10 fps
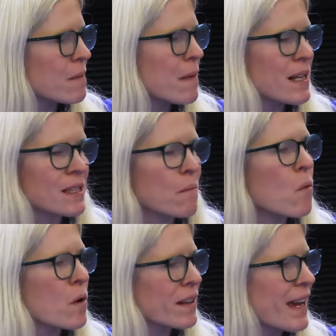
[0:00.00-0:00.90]
It makes them
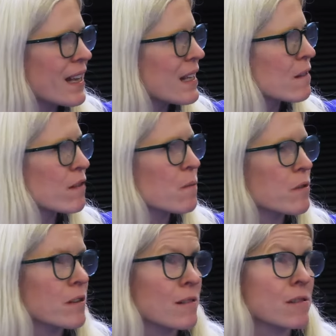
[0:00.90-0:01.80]
more likely to
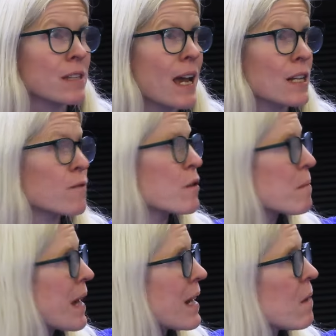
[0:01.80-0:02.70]
reproduce text
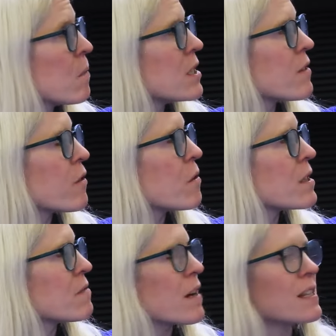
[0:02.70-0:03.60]
verbatim, which of
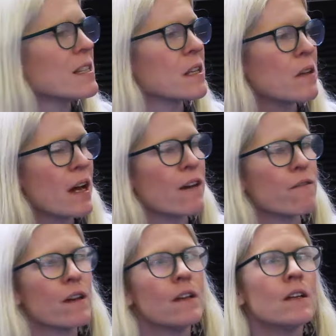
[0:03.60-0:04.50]
course raises a lot
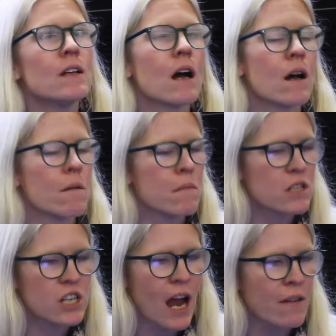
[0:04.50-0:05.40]
of
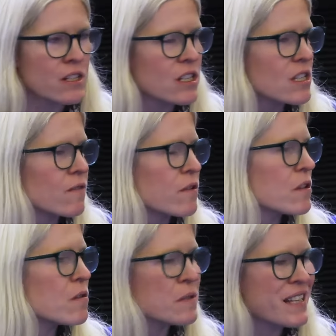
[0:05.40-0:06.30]
challenges if you're
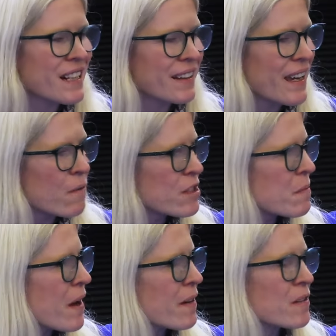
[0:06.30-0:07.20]
using a language
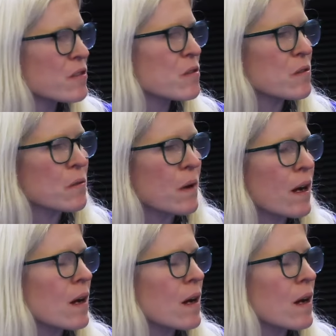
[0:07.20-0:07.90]
model to